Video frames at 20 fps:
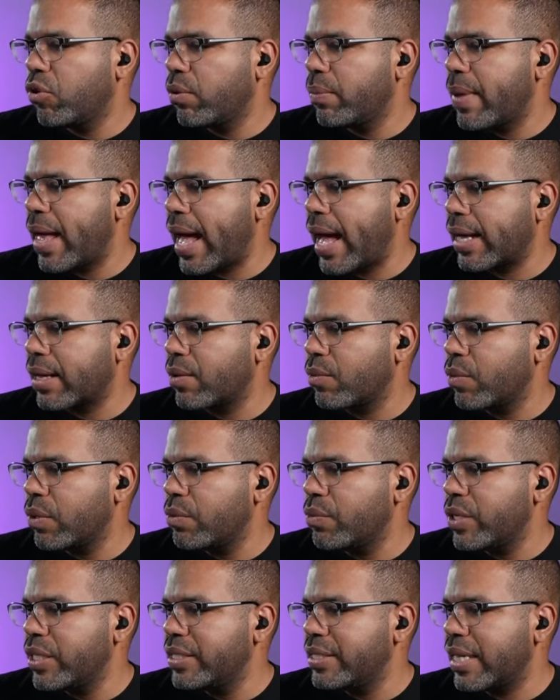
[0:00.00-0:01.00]
back,
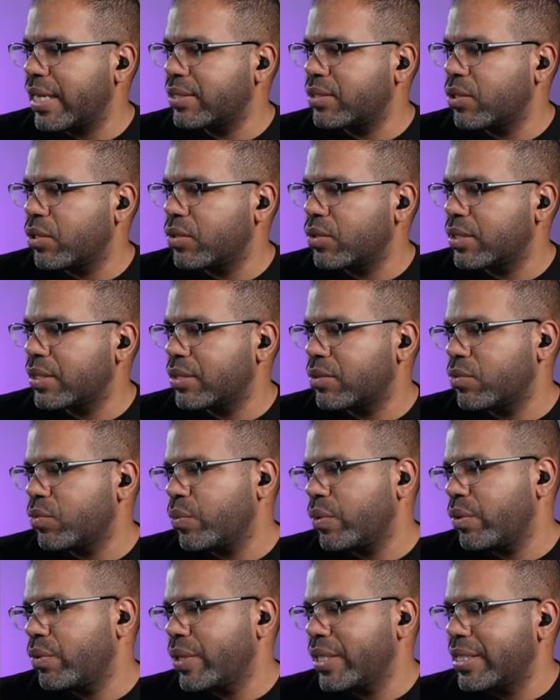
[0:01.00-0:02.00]
we
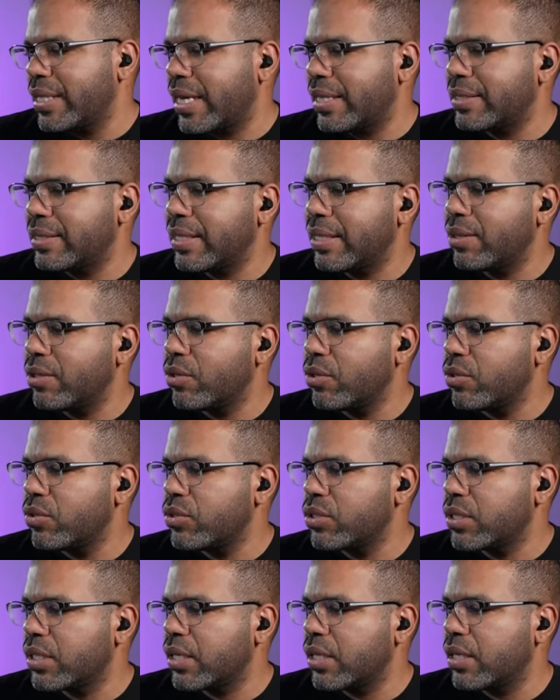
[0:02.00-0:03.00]
retested
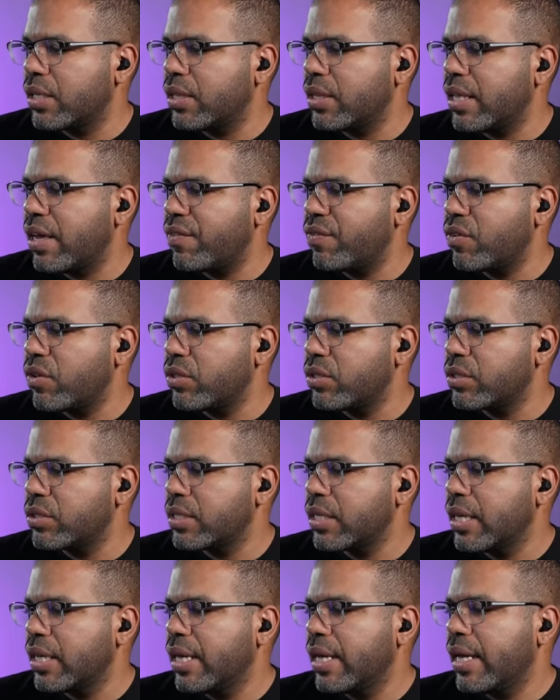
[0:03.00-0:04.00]
those
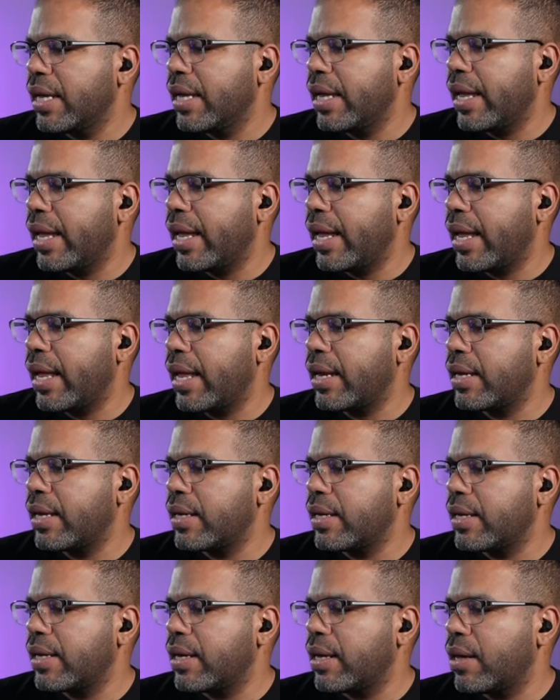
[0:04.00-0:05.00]
levels,
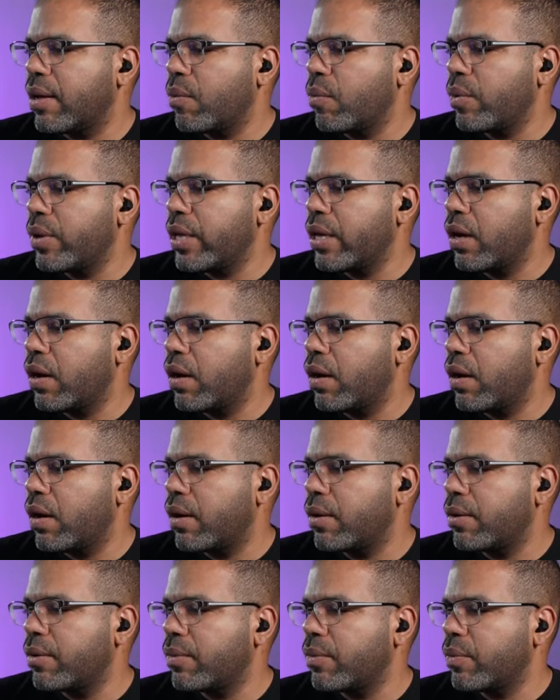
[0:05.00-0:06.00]
and we
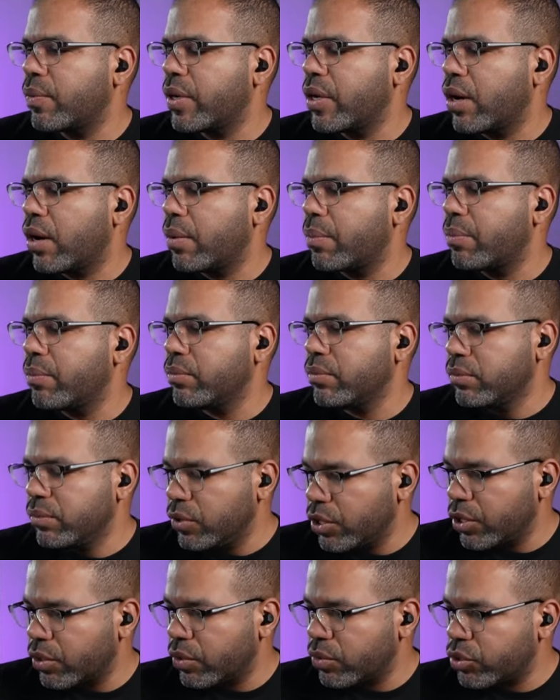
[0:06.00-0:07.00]
are
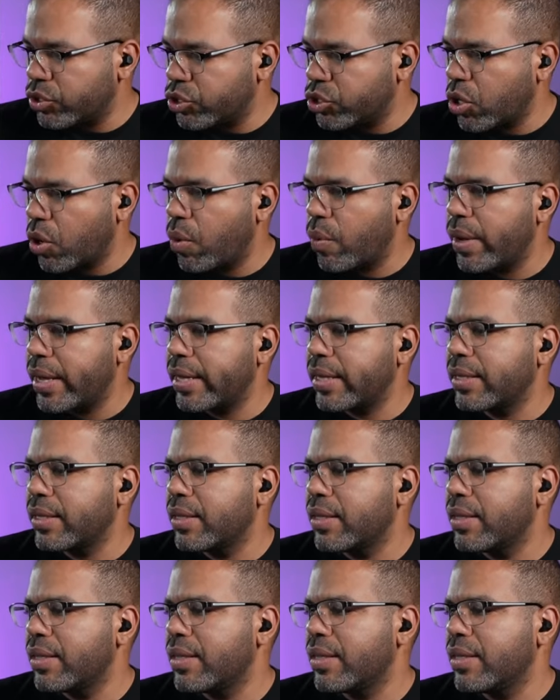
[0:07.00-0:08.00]

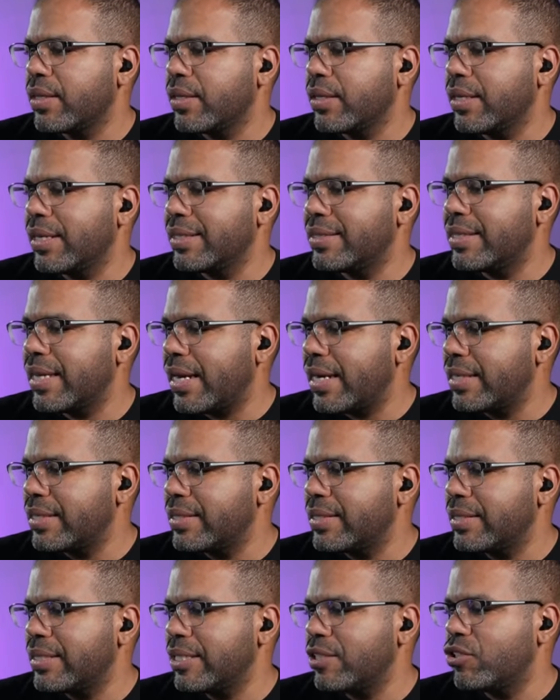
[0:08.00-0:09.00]
showing a
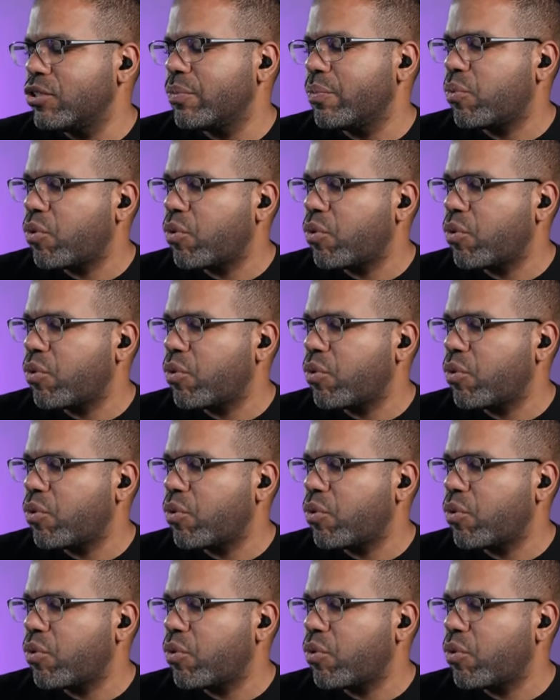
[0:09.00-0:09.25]
tendency to